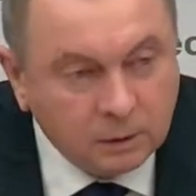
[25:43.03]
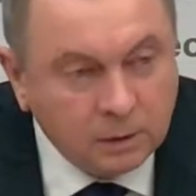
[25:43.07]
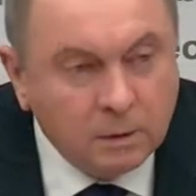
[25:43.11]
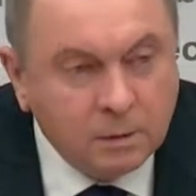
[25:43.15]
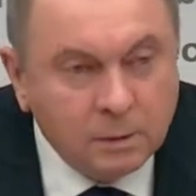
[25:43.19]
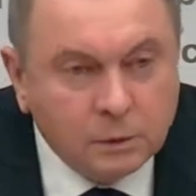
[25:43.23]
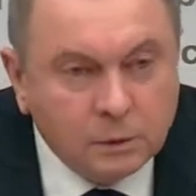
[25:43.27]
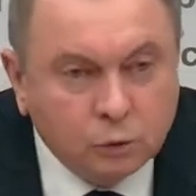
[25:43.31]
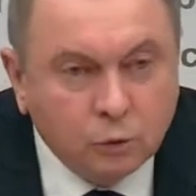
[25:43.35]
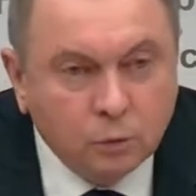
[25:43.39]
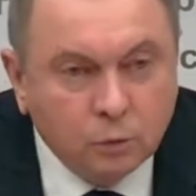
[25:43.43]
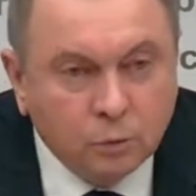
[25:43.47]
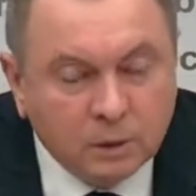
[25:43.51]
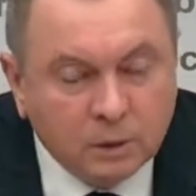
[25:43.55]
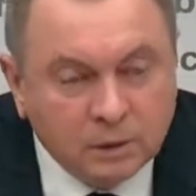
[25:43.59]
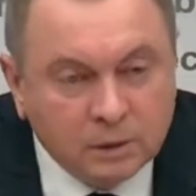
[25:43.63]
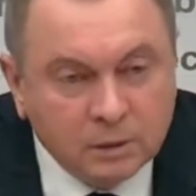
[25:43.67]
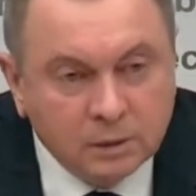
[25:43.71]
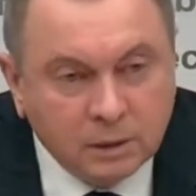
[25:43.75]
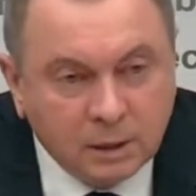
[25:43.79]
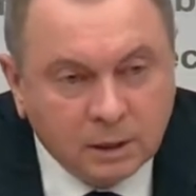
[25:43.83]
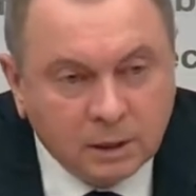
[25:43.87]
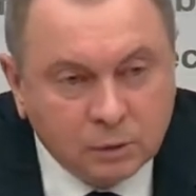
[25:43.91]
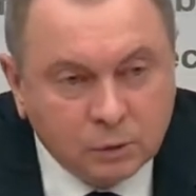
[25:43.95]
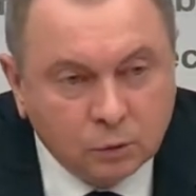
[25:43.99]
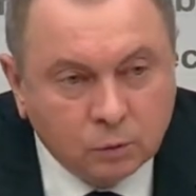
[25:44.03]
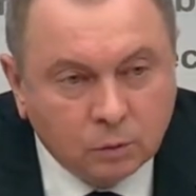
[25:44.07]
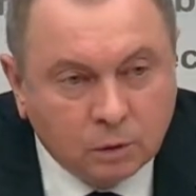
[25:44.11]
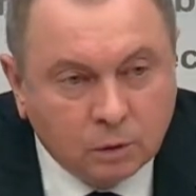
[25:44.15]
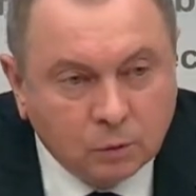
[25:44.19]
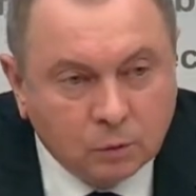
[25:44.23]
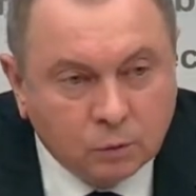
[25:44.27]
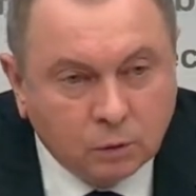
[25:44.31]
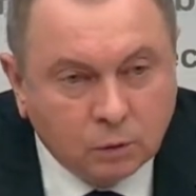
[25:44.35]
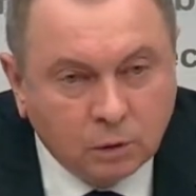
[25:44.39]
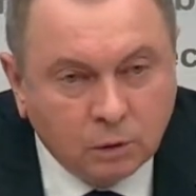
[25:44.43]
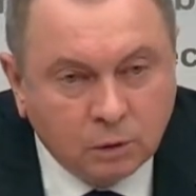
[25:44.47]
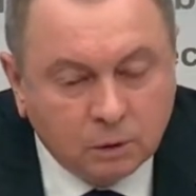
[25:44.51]
you will also
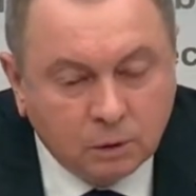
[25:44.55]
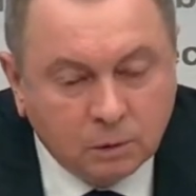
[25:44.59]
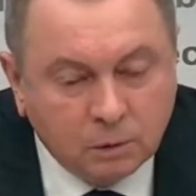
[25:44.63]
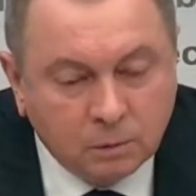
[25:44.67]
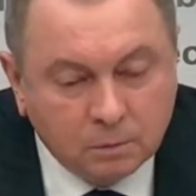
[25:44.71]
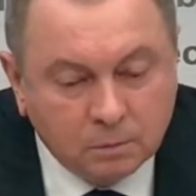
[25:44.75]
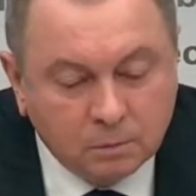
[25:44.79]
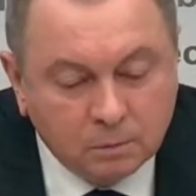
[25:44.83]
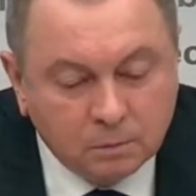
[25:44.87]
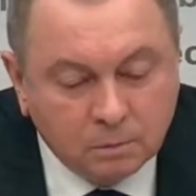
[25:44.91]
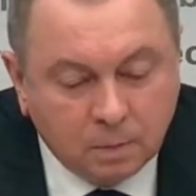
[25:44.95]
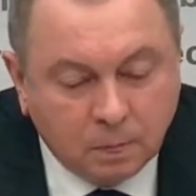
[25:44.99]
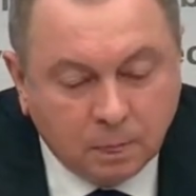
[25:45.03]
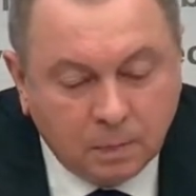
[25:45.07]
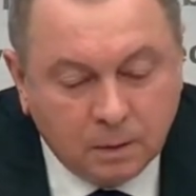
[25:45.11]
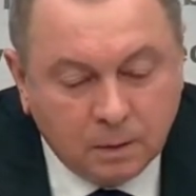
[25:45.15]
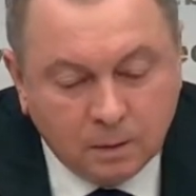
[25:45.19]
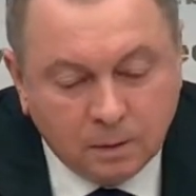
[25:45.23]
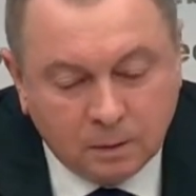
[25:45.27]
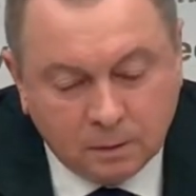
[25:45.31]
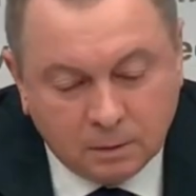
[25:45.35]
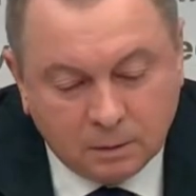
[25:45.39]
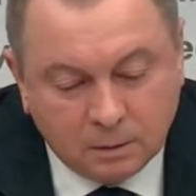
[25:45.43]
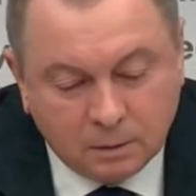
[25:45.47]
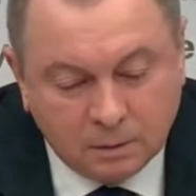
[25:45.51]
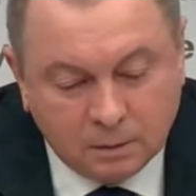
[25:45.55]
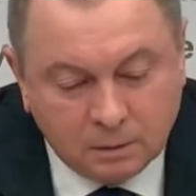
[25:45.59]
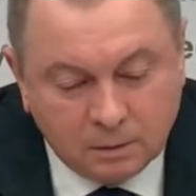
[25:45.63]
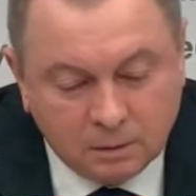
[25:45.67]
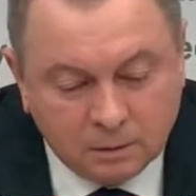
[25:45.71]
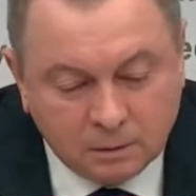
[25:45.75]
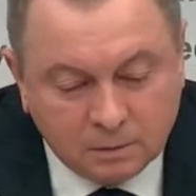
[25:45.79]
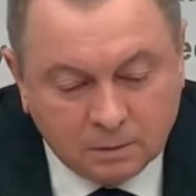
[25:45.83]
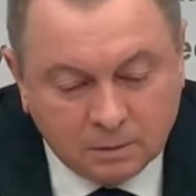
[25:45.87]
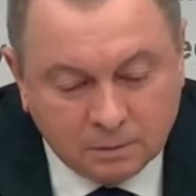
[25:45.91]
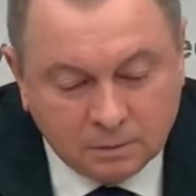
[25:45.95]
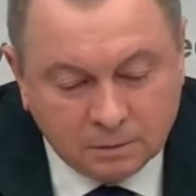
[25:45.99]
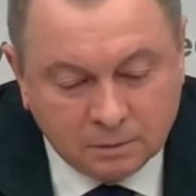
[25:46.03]
pay your
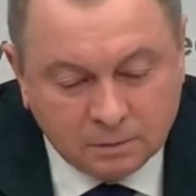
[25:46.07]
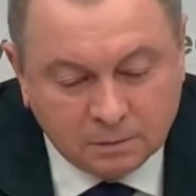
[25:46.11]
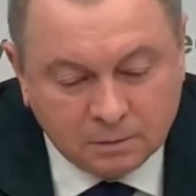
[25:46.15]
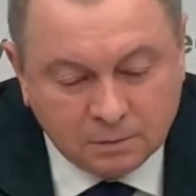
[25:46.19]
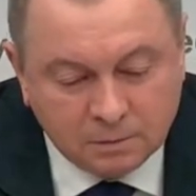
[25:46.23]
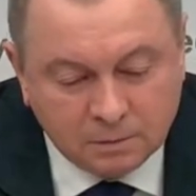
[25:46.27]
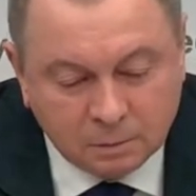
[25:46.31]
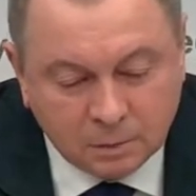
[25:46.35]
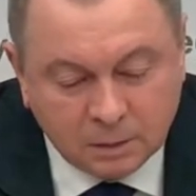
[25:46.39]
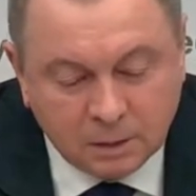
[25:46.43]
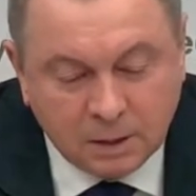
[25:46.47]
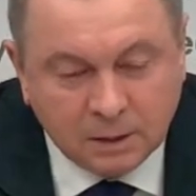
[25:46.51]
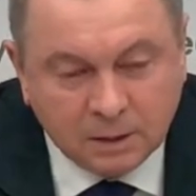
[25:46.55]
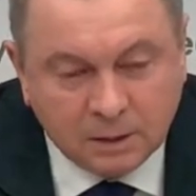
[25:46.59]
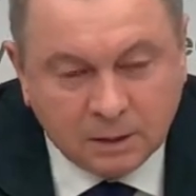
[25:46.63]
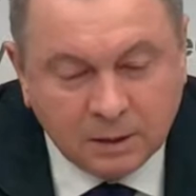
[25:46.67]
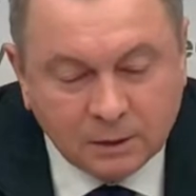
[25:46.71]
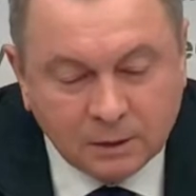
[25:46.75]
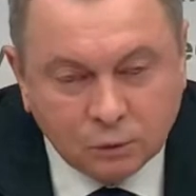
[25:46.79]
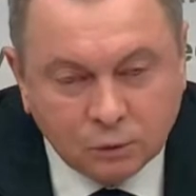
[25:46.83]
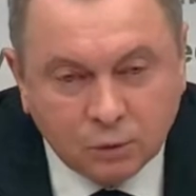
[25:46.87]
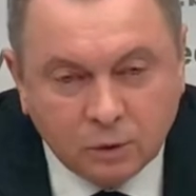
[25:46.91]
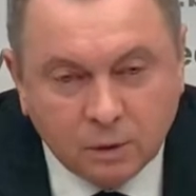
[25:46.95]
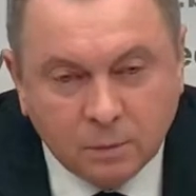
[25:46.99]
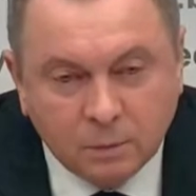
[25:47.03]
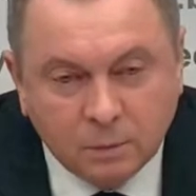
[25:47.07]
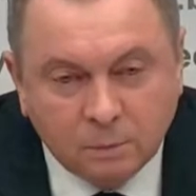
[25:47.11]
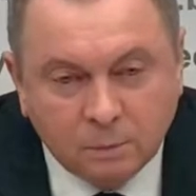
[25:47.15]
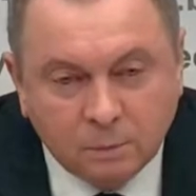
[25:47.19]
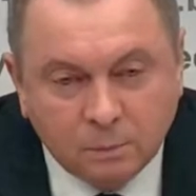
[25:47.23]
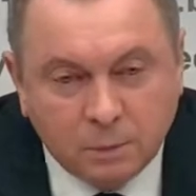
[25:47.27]
attention to the products,